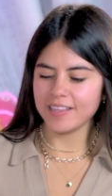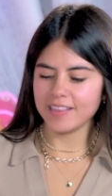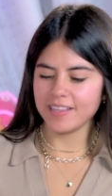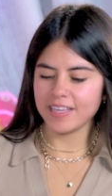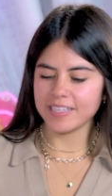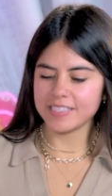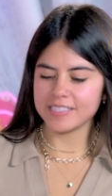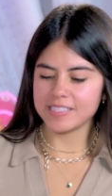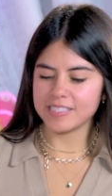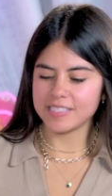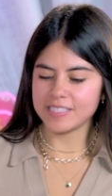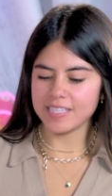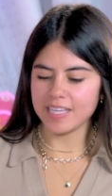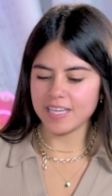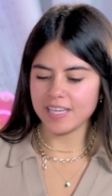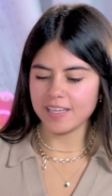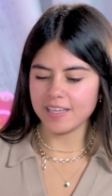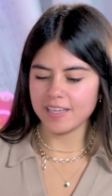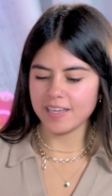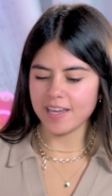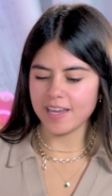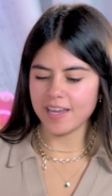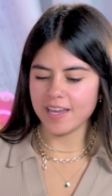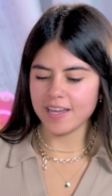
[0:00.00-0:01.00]
then like, like,
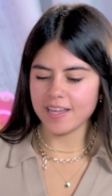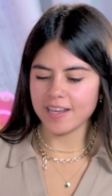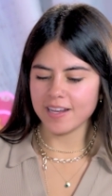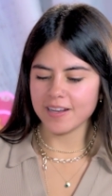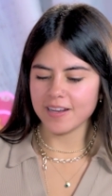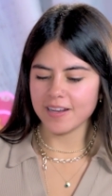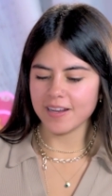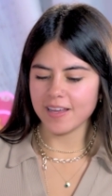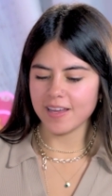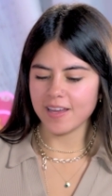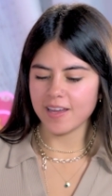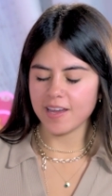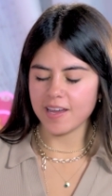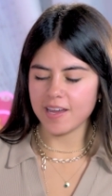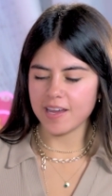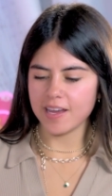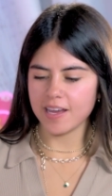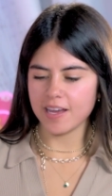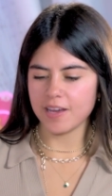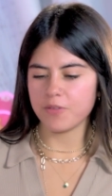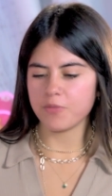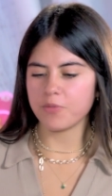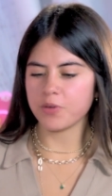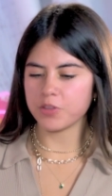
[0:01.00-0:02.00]
seeing it
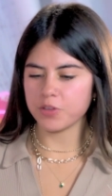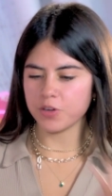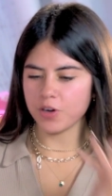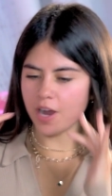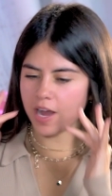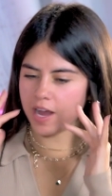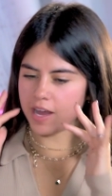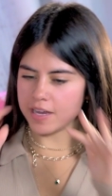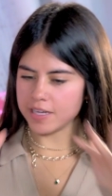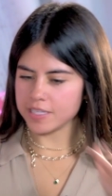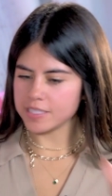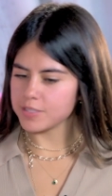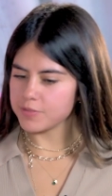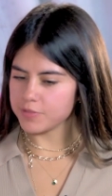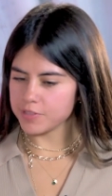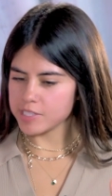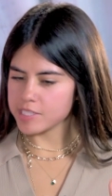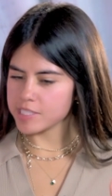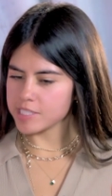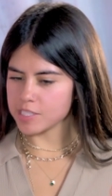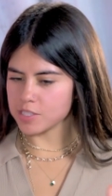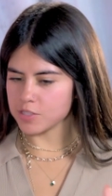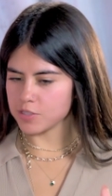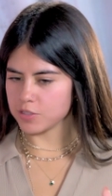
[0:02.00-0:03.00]
with your eyes
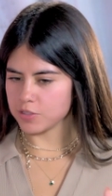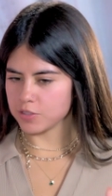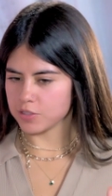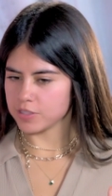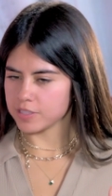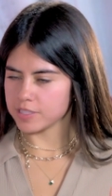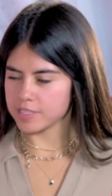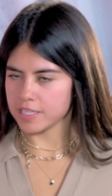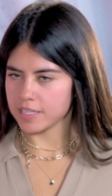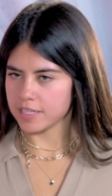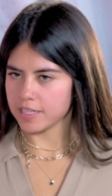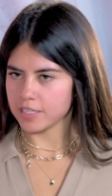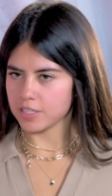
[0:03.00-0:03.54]
first because you know they say